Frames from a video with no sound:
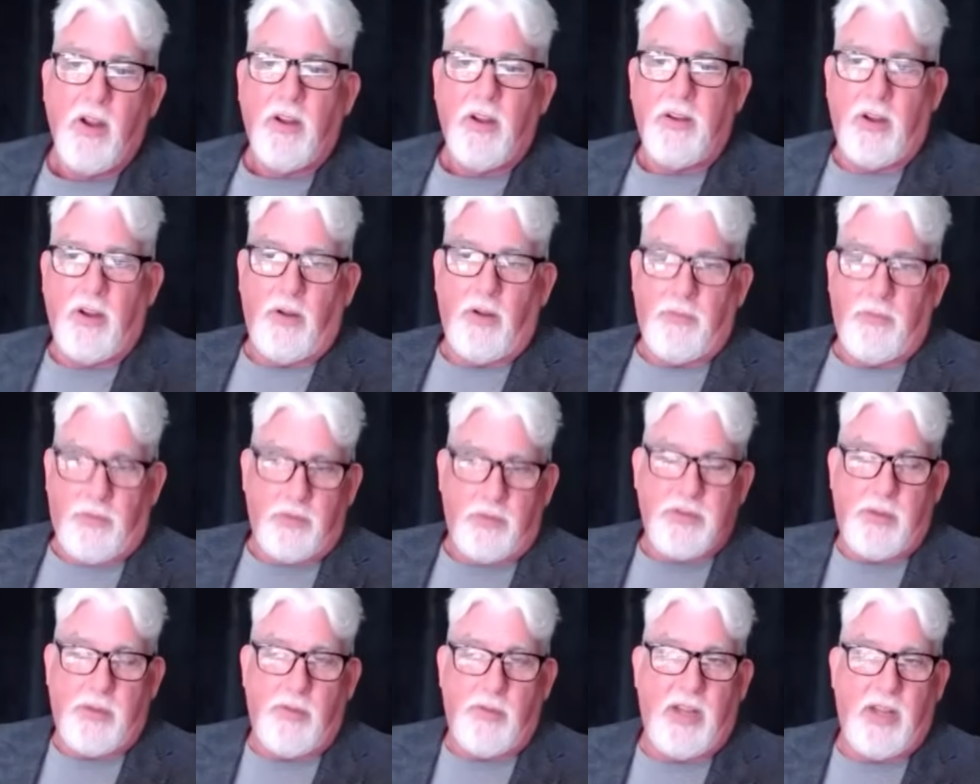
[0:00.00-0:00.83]
For
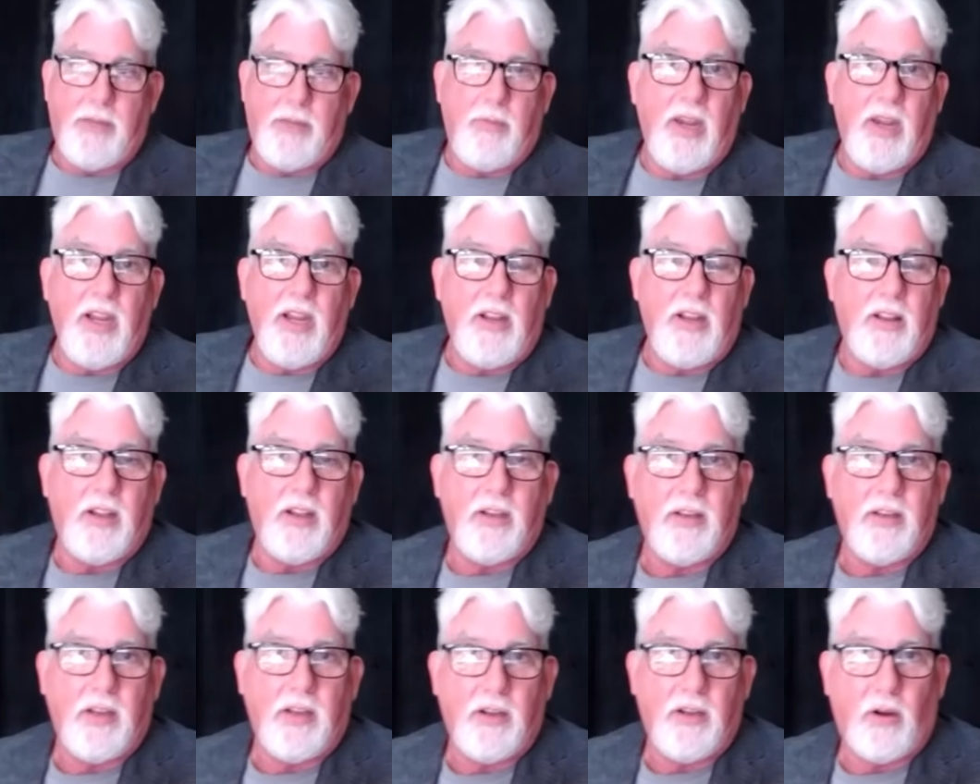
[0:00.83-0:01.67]
someone like me,
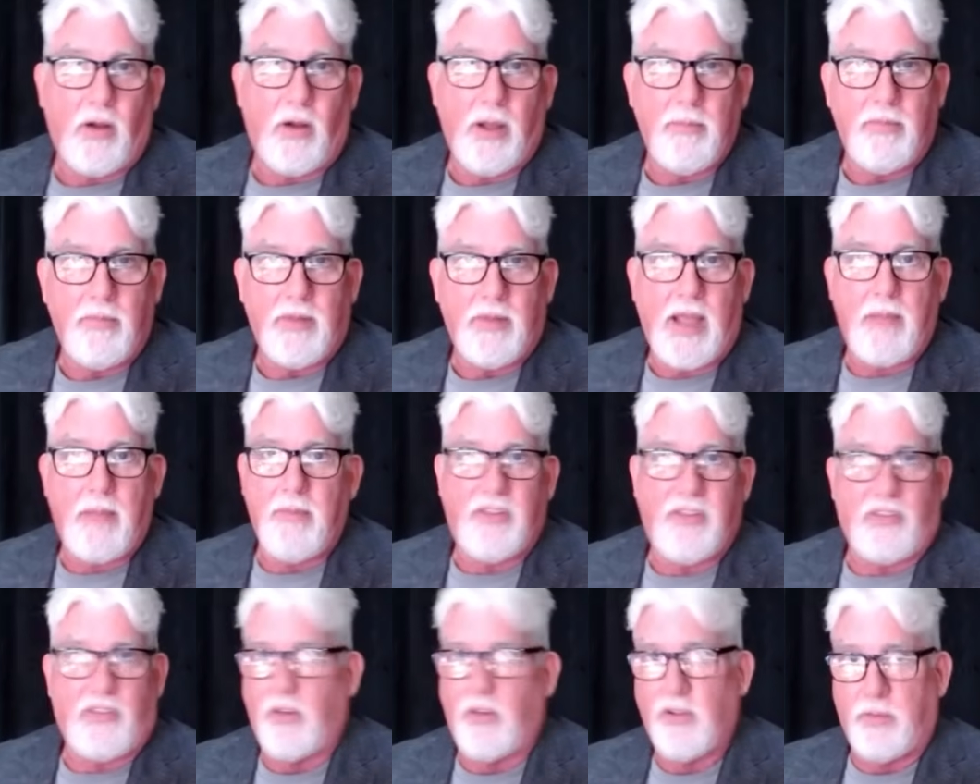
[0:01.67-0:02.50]
that I'm not
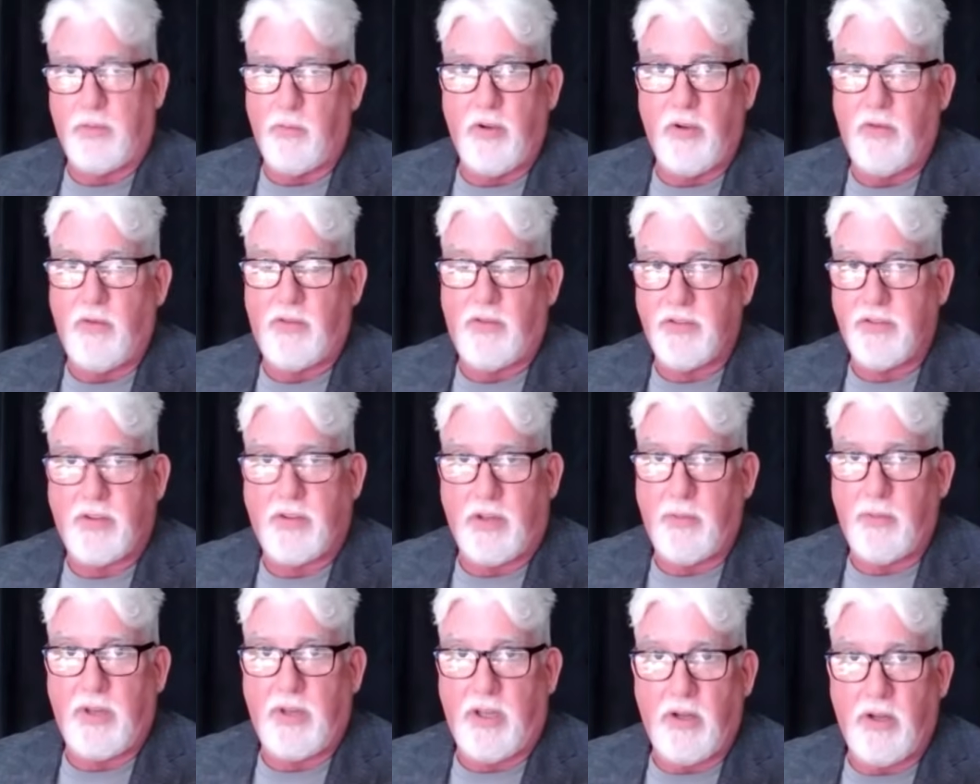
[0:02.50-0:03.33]
missing this move because it's
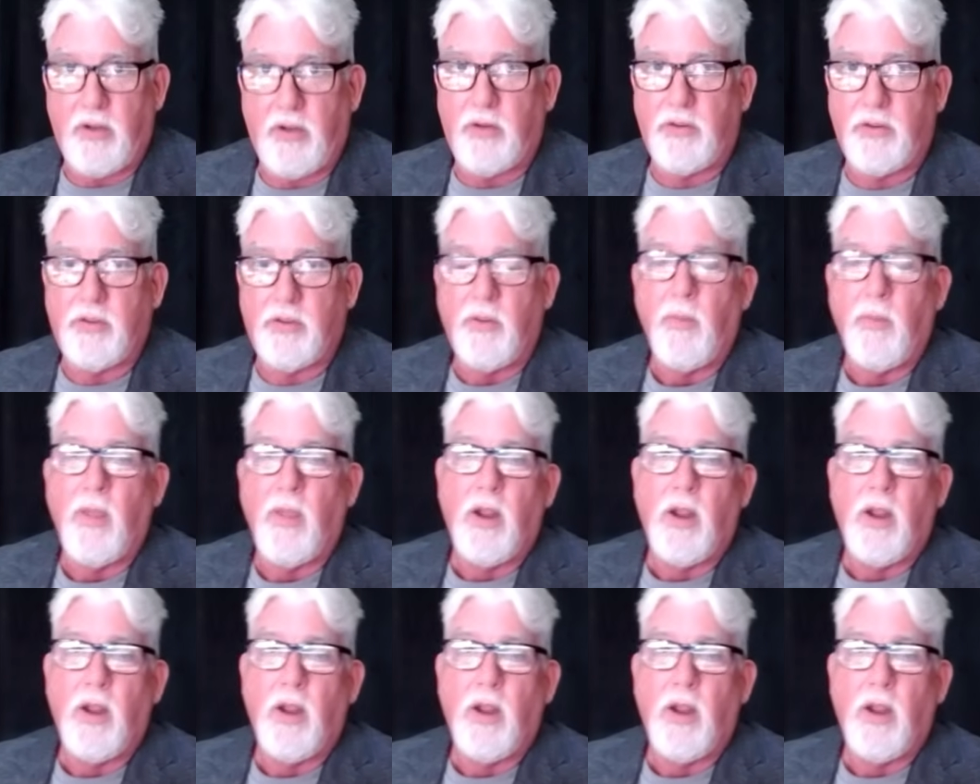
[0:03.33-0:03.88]
going to be huge.